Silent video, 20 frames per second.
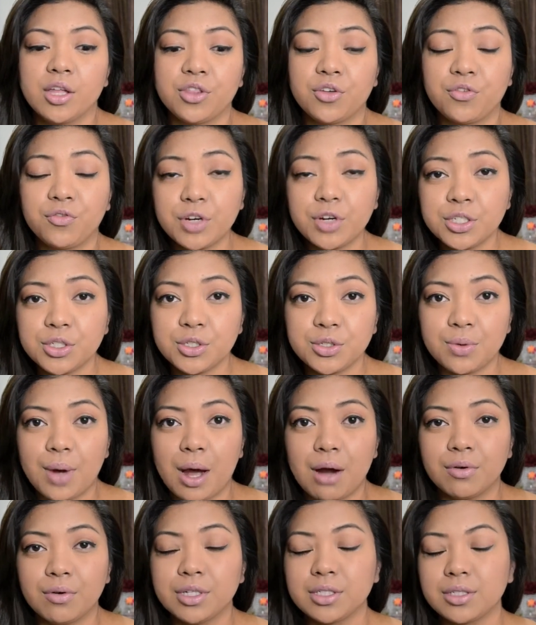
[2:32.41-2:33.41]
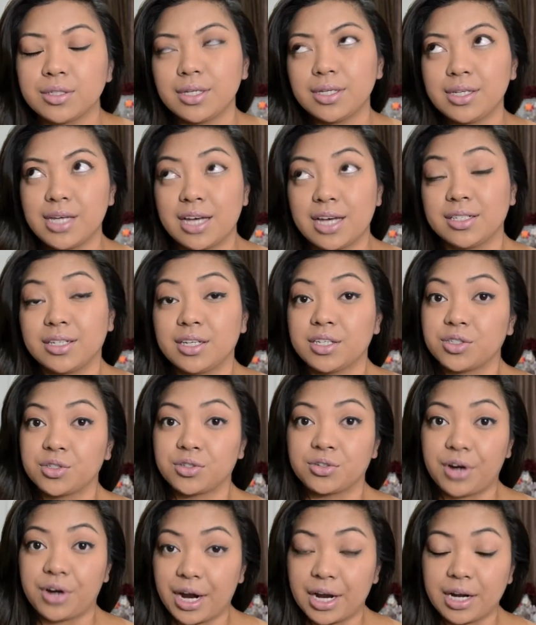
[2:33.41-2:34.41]
The first 2 hours, yes, it's
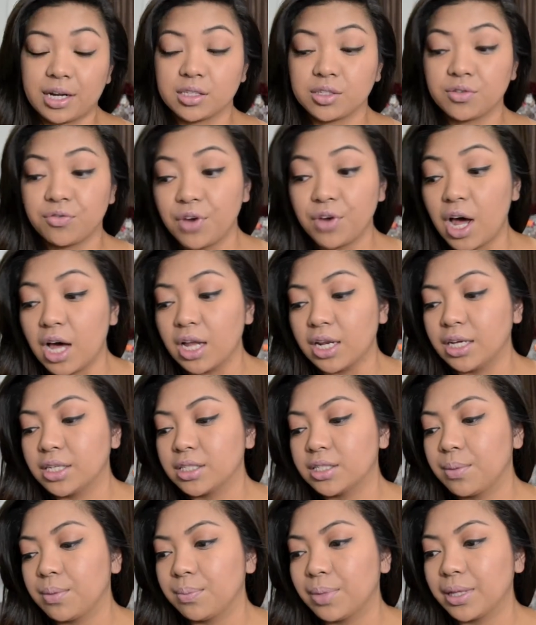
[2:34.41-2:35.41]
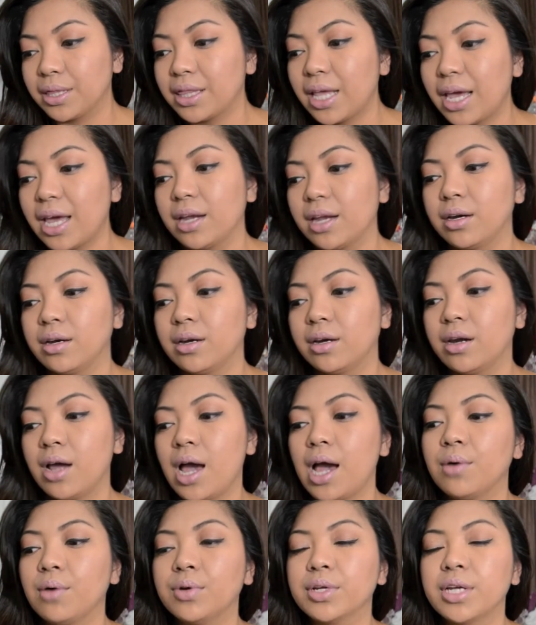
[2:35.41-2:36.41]
great, it's flawless, but then
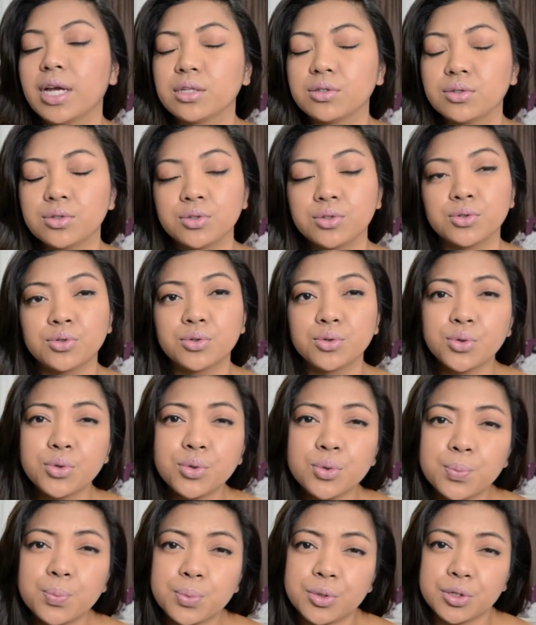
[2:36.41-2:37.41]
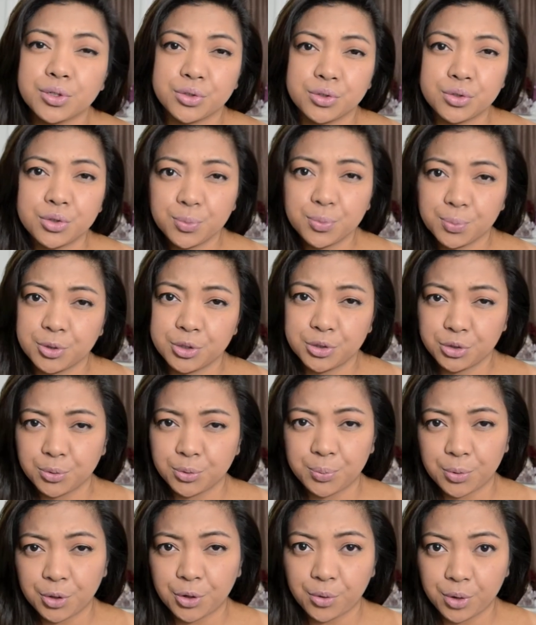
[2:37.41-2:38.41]
I would get
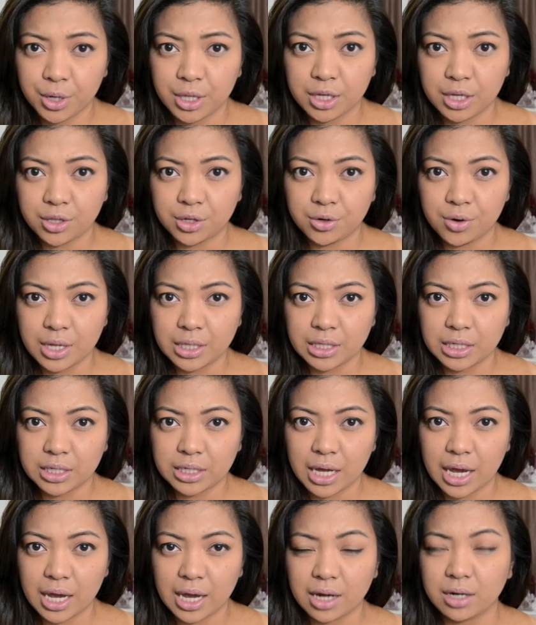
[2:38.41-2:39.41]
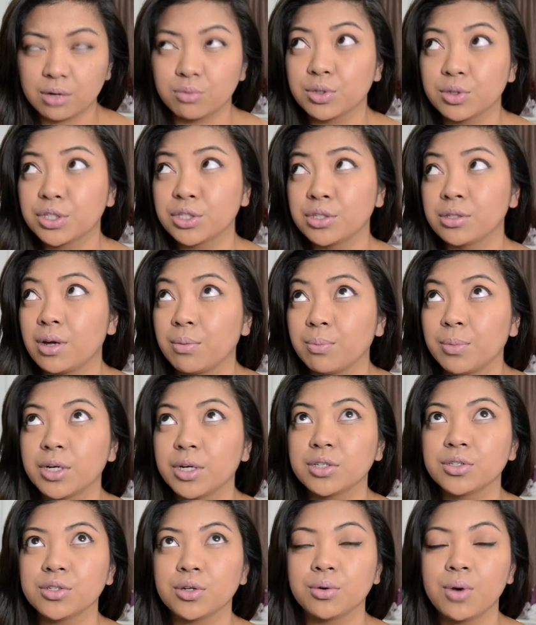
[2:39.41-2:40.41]
super oily throughout the day, and it was
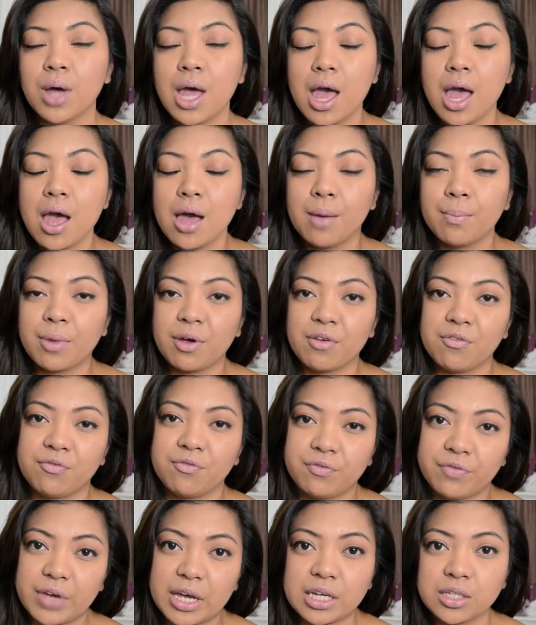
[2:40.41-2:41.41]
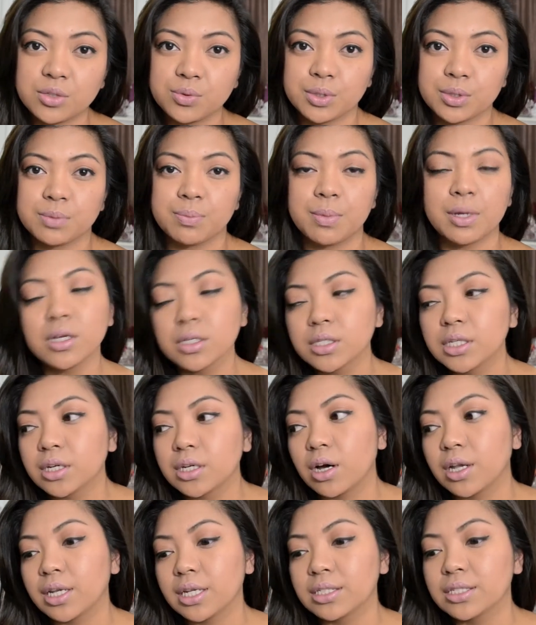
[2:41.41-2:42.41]
summer, so my face was melting
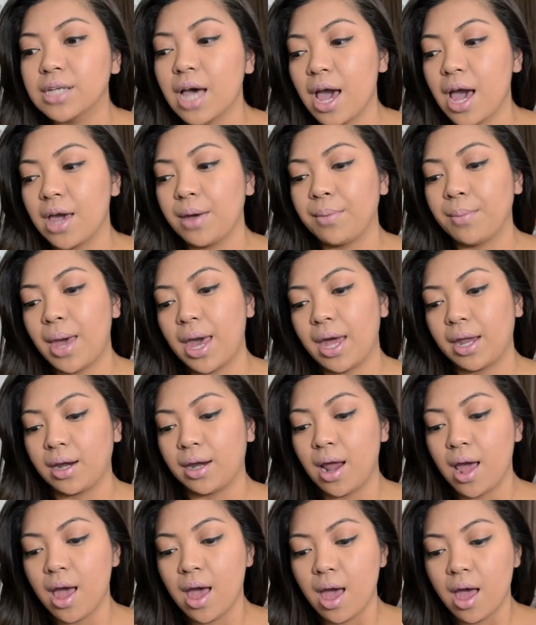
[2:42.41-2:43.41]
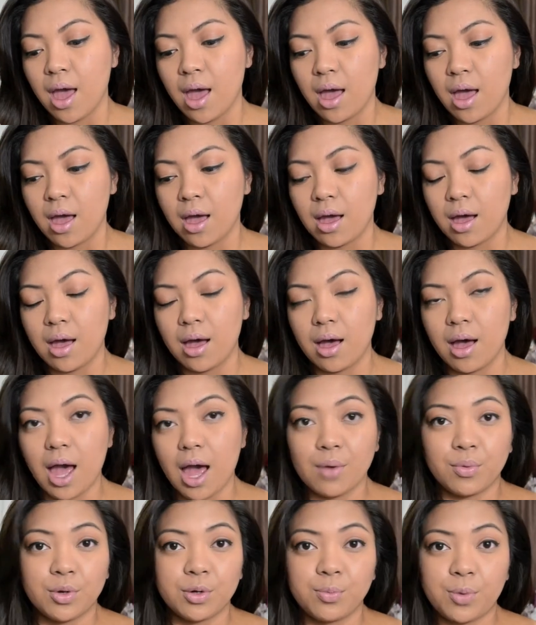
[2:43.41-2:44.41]
all the time and
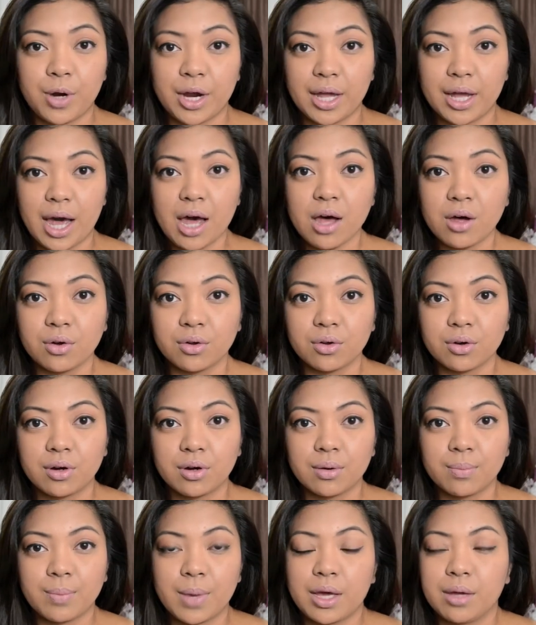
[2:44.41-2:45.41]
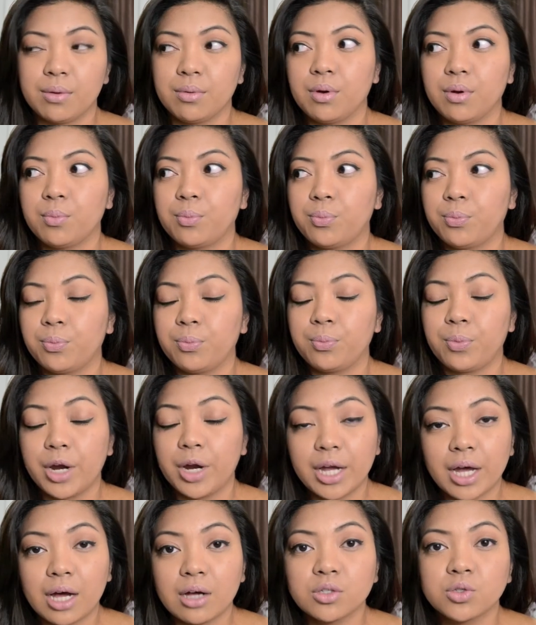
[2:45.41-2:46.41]
I would break out. My
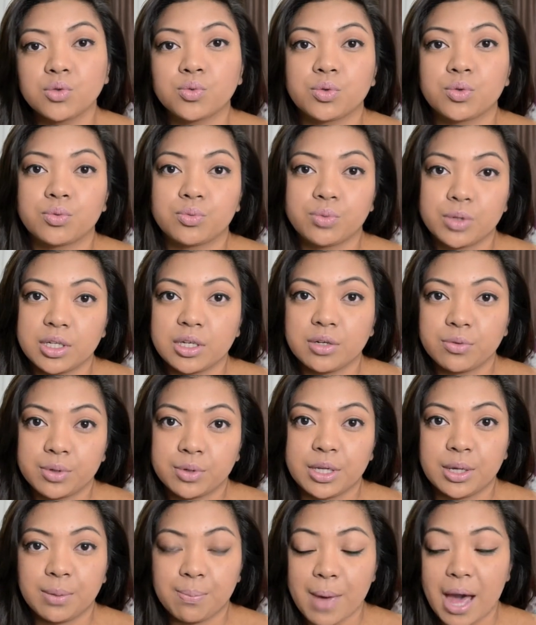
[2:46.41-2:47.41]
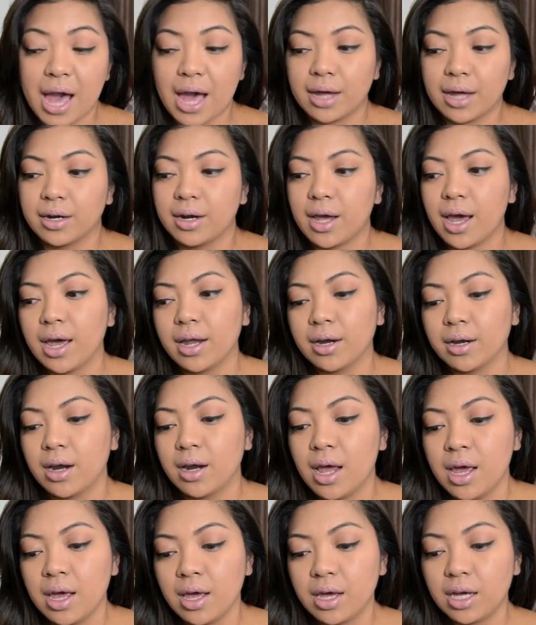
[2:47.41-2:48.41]
breakouts were really bad, and
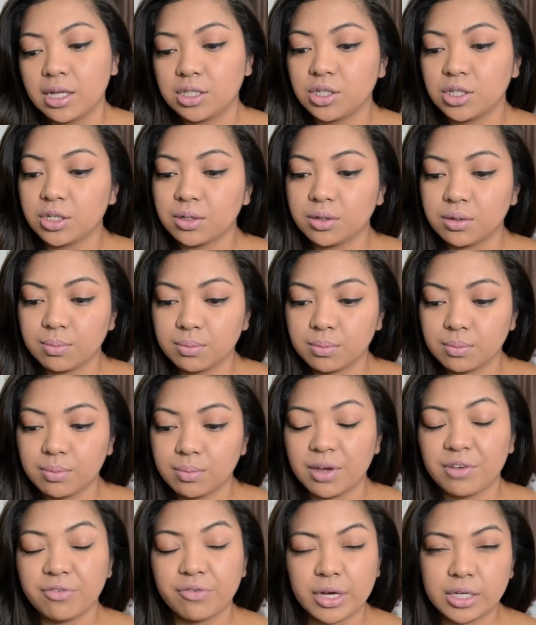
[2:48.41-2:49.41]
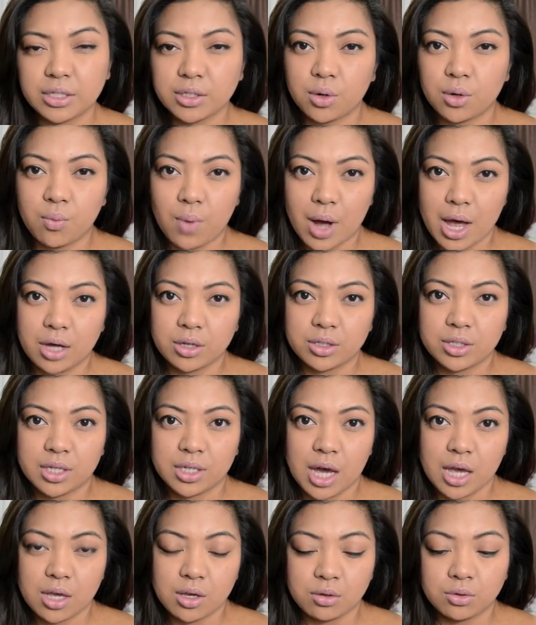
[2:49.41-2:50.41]
it took my face a while to
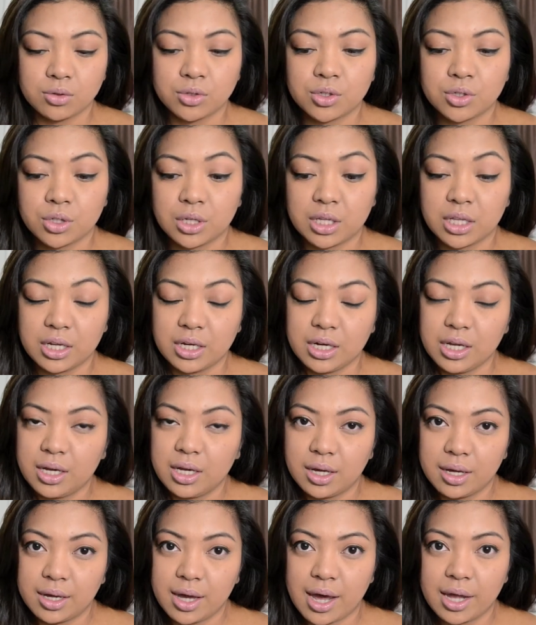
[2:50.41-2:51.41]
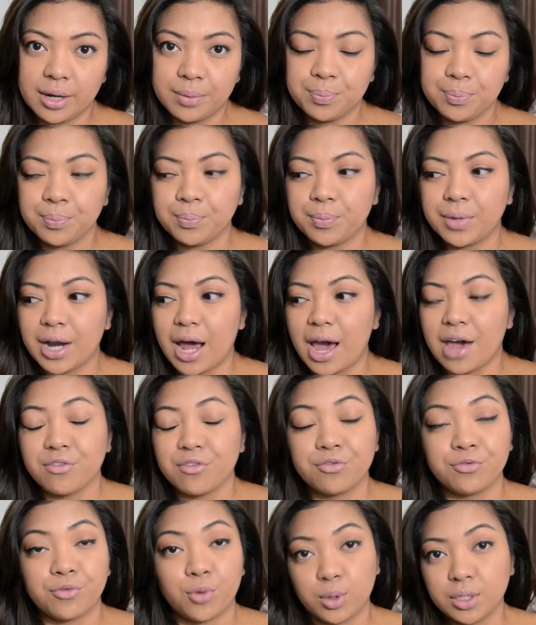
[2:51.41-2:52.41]
get used to Clinique again, but I
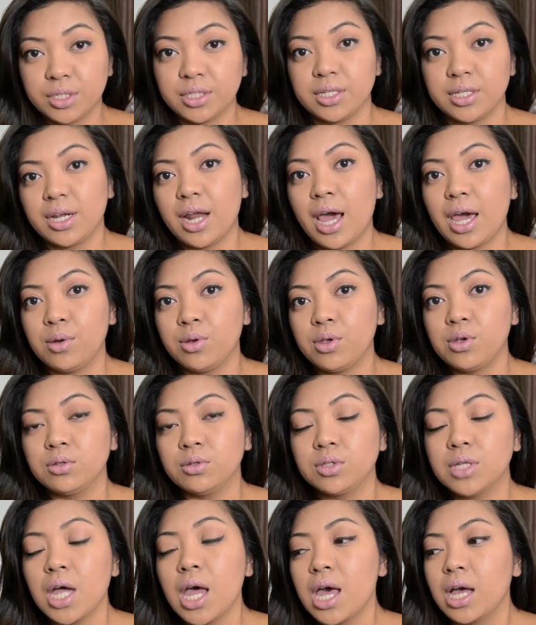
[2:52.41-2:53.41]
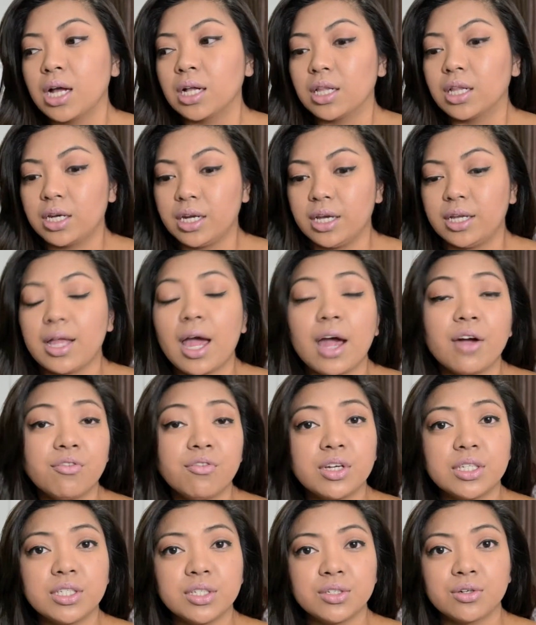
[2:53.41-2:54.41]
forced it. I used Clinique
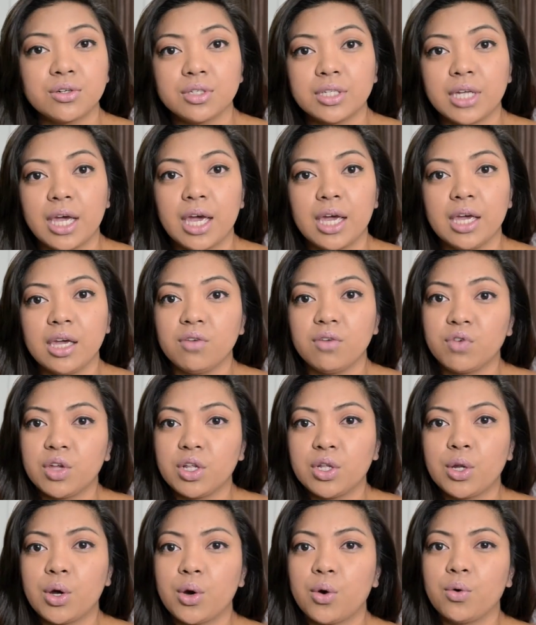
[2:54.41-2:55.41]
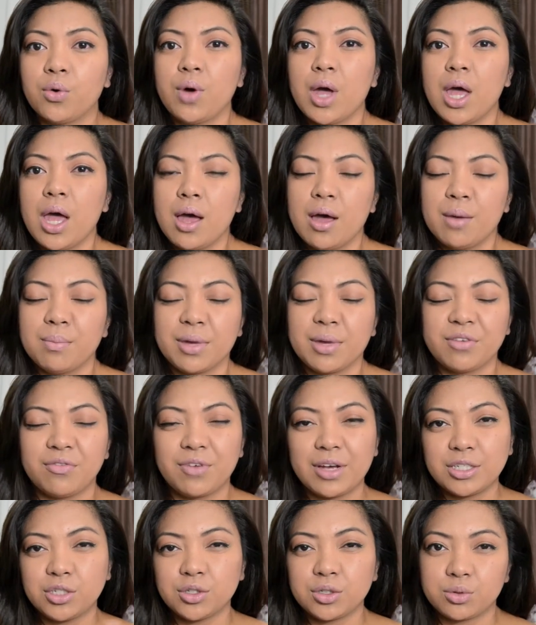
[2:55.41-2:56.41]
every single day even though my
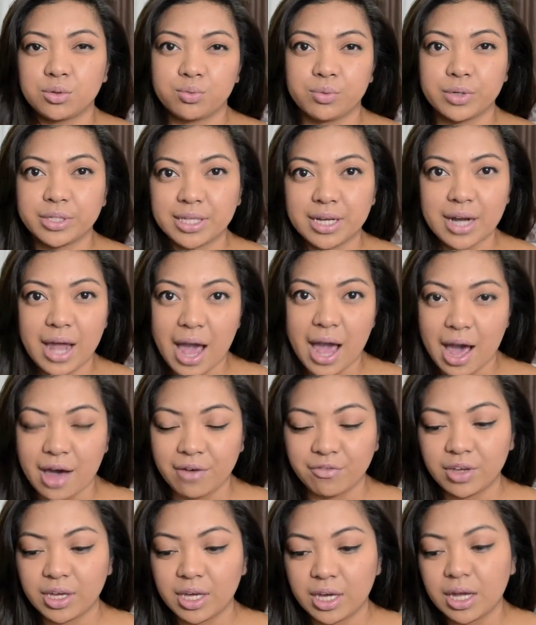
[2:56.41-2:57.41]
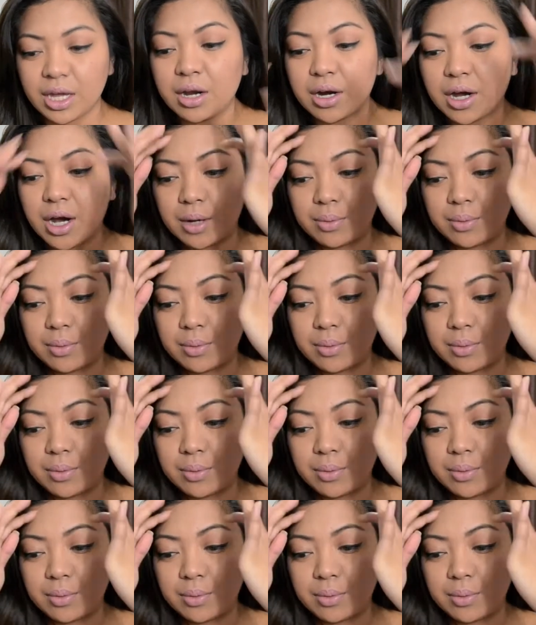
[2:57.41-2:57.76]
face just wasn't having it.